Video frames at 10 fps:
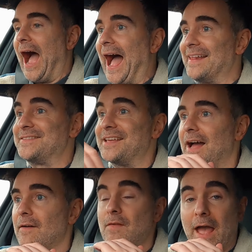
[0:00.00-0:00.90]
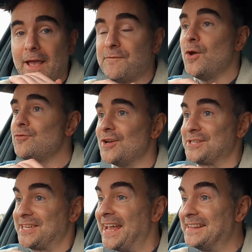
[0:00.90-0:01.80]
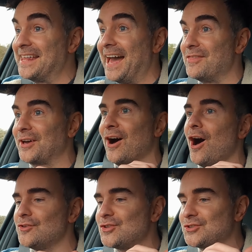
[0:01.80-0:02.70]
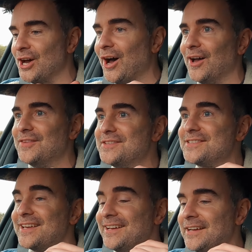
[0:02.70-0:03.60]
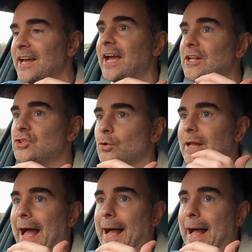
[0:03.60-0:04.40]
and if you've just seen there, the car just turns into an